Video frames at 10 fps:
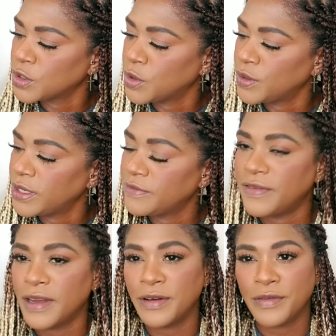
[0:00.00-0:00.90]
Golden
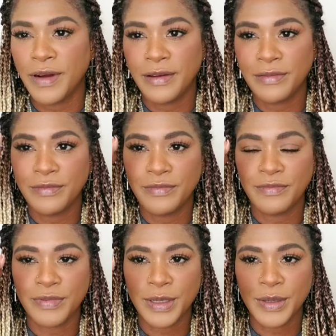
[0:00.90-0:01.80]
Flower Crown
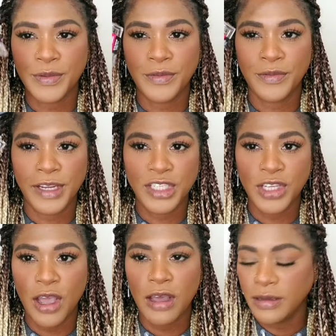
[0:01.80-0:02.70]
right
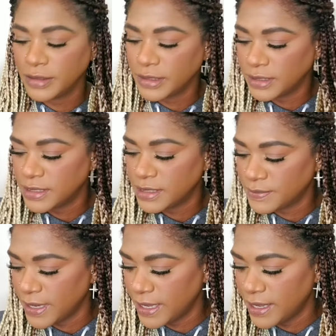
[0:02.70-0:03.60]
here. This
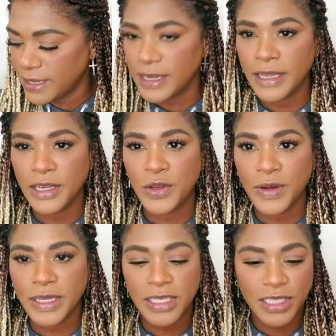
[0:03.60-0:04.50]
is my a, a
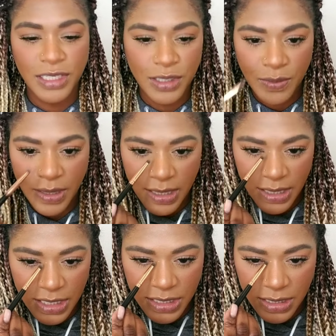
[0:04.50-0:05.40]
new addition to my
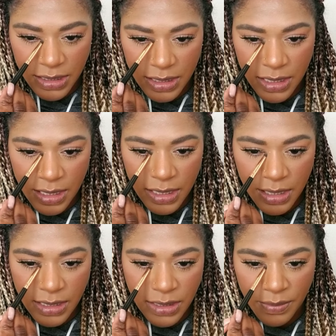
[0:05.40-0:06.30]
collection.
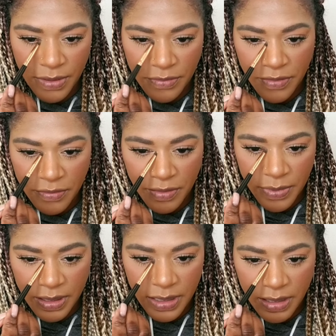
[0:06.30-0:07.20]
It's not my
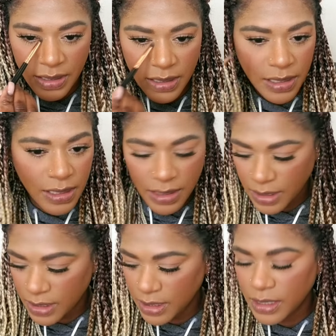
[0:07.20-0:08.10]
favorite, but
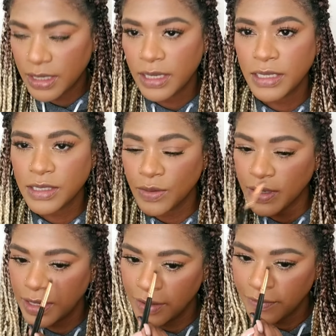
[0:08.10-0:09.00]
it's
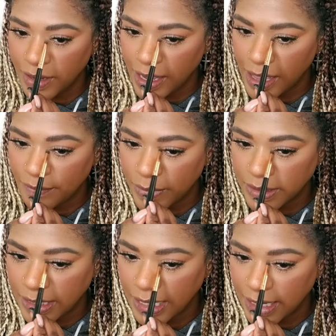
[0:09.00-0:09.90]
okay. I feel like I have
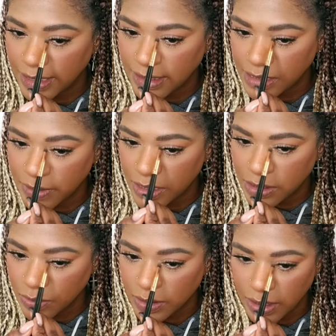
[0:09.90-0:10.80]
better highlighted, but
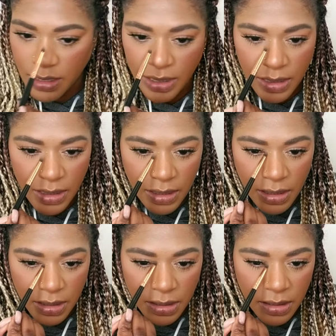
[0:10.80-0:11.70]
it's okay.
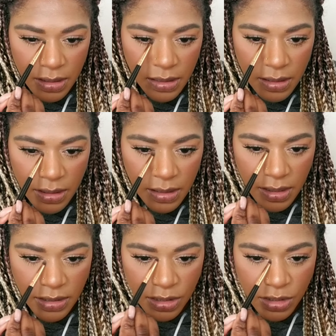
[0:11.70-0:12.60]

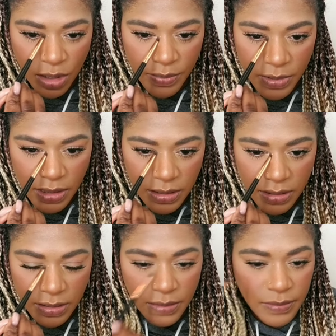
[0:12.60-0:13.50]
It gets the job done.